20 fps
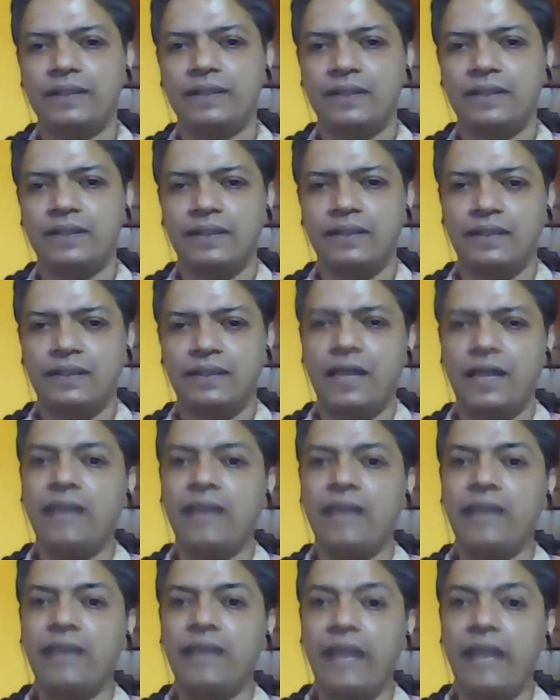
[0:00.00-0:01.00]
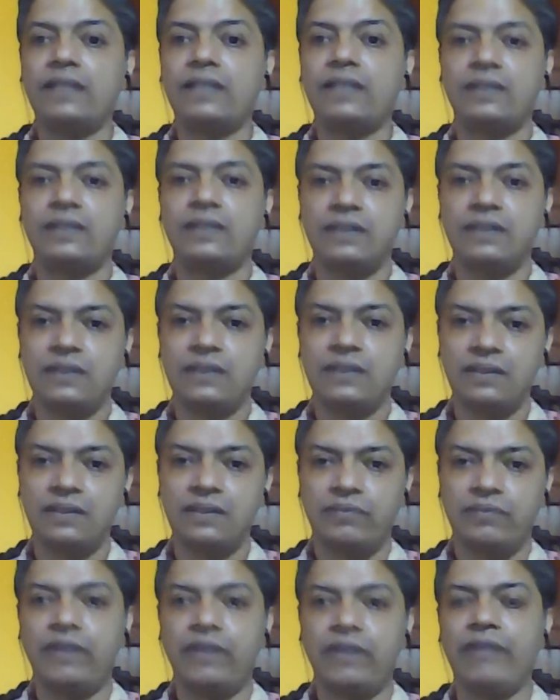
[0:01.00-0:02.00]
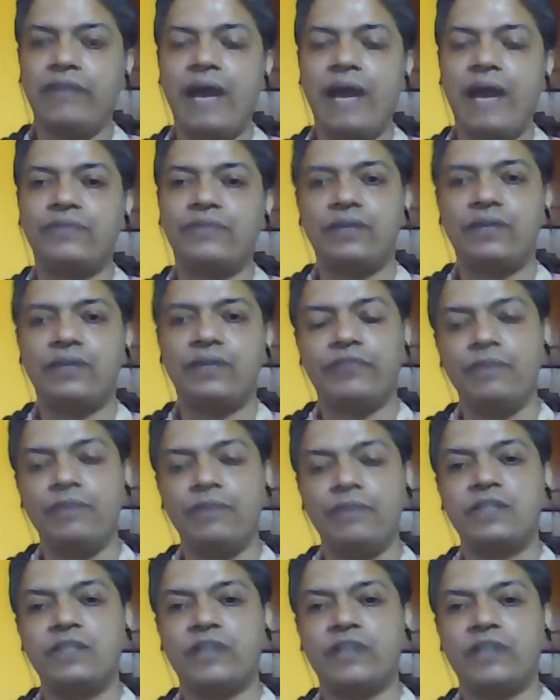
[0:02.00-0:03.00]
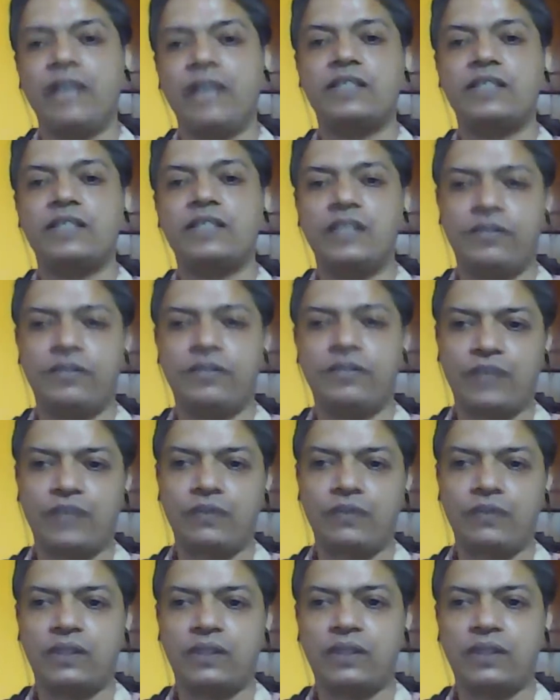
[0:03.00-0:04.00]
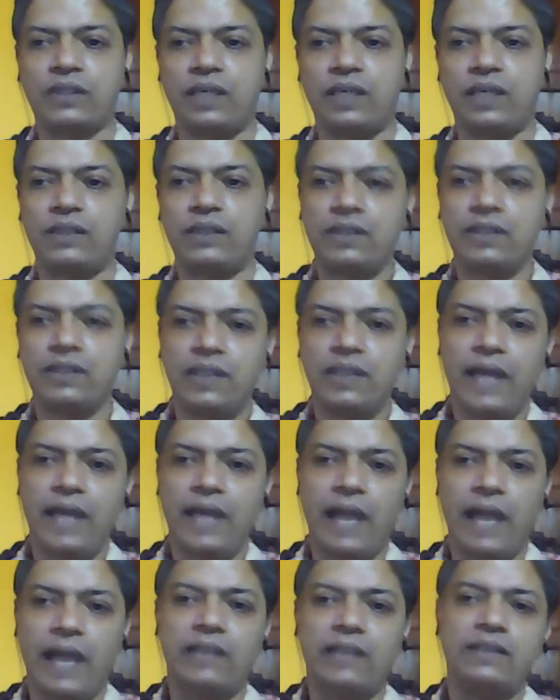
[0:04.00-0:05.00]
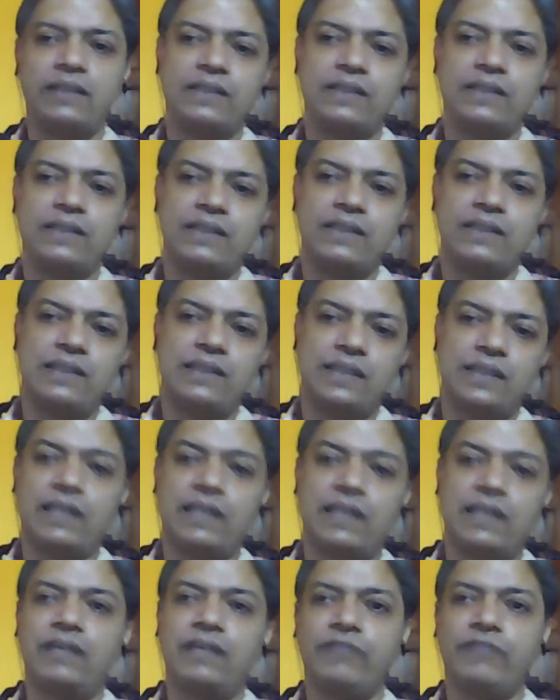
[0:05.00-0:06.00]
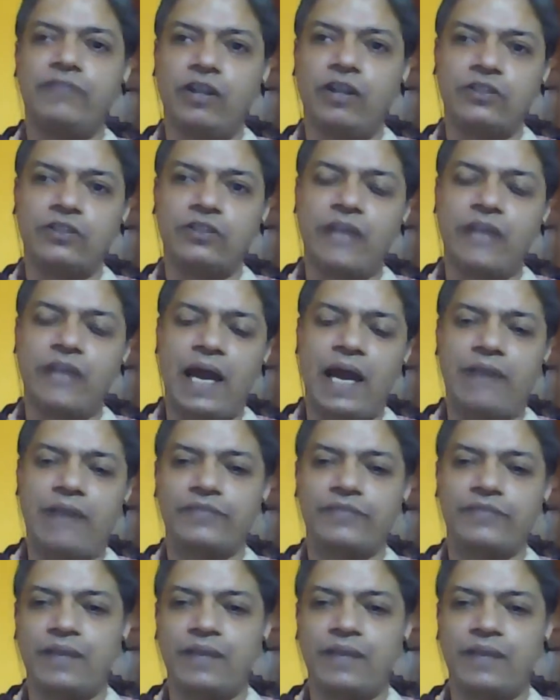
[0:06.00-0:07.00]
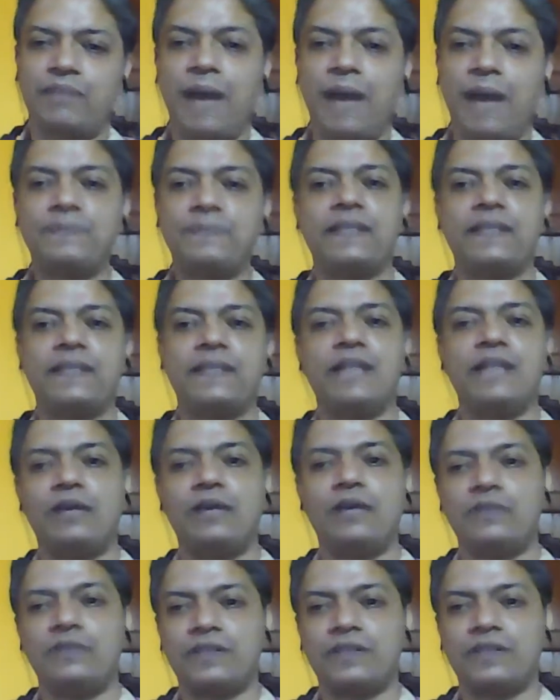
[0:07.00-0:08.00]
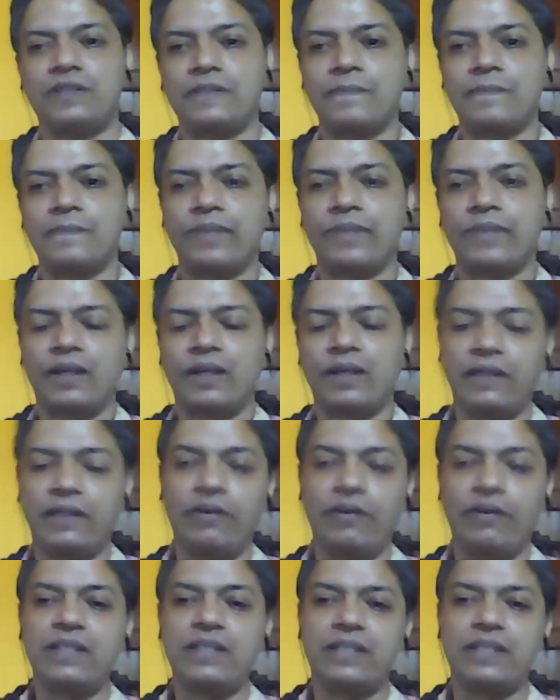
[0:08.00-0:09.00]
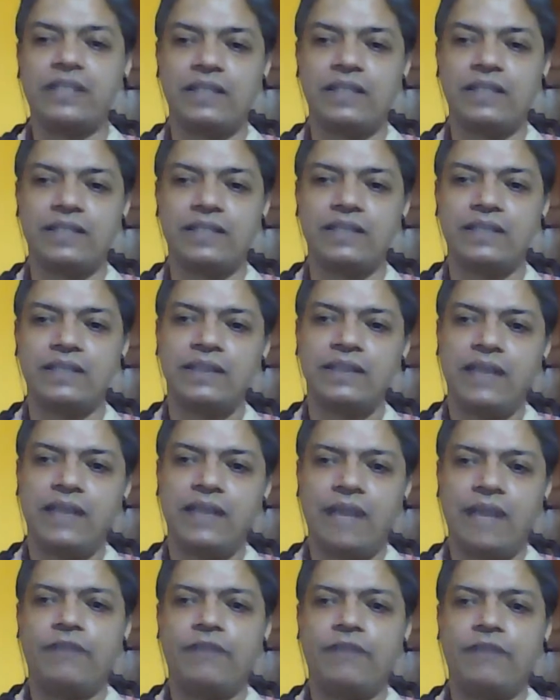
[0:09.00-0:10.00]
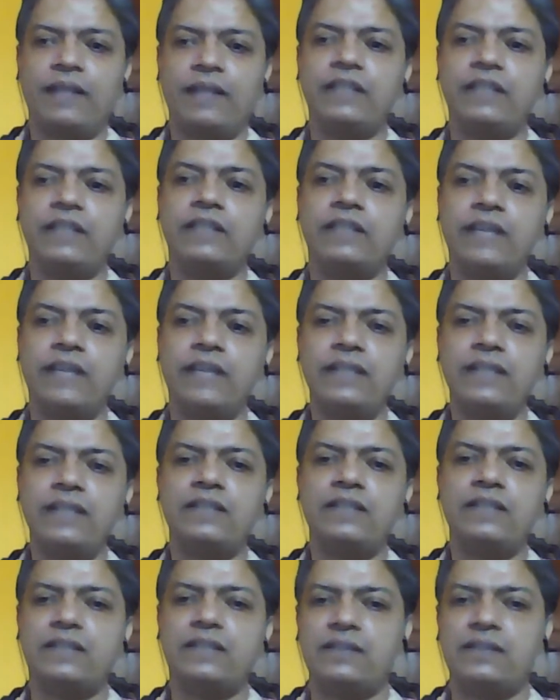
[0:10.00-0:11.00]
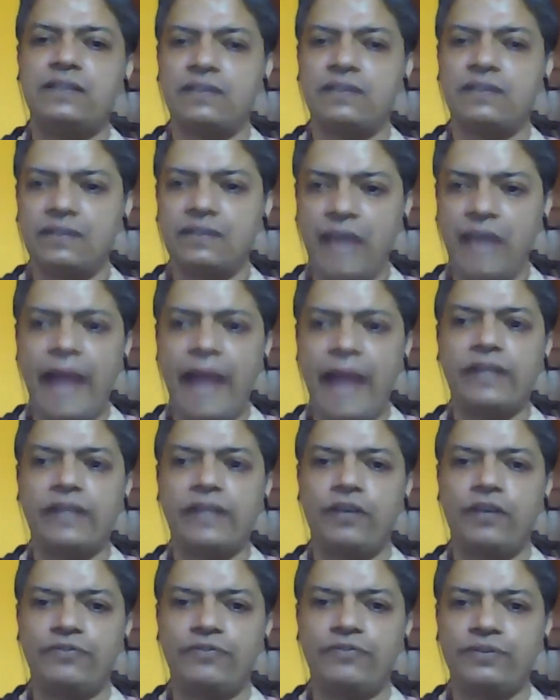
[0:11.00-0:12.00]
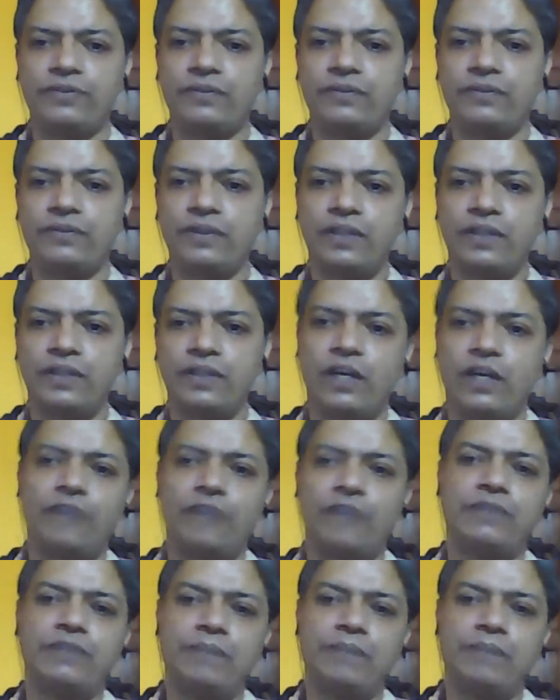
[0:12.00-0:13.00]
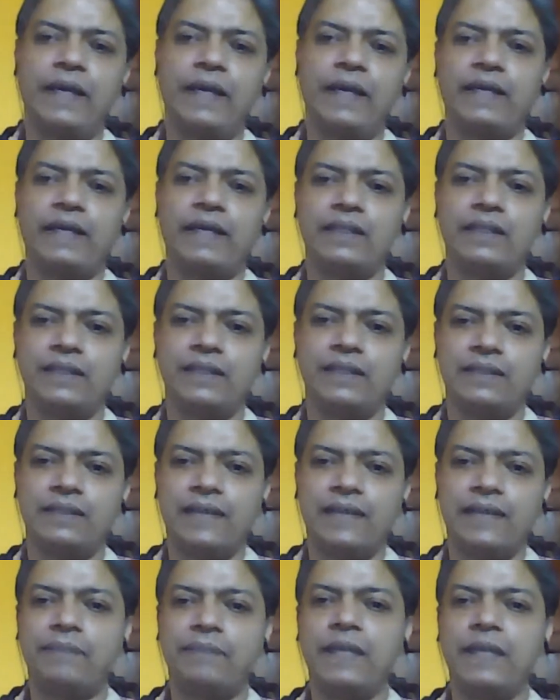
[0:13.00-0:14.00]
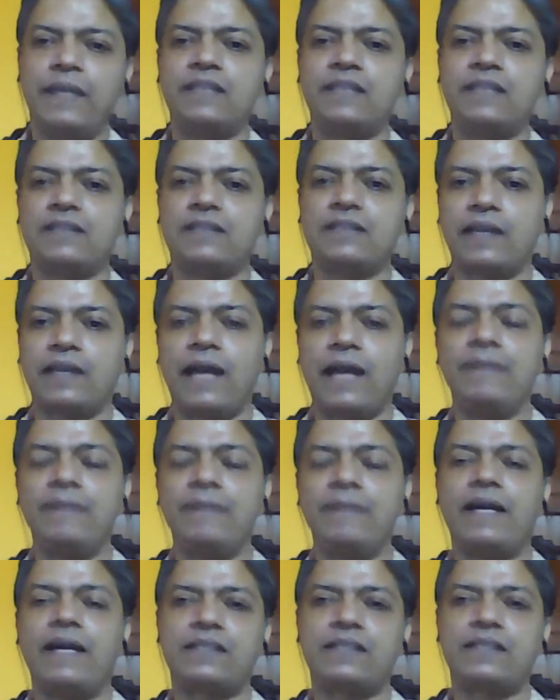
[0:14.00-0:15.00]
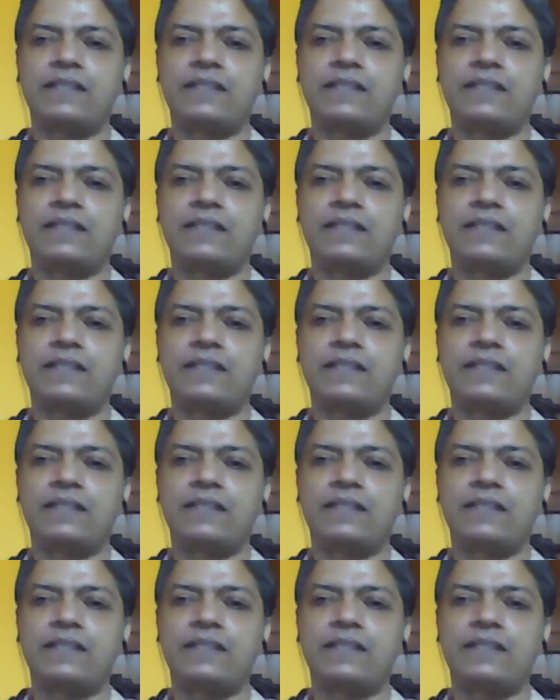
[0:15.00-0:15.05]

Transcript: The ninth act, where we have the famous trial scene of Charudatta, and here we also have some ups and downs, reversals, and finally the tenth act of the play that brings the climax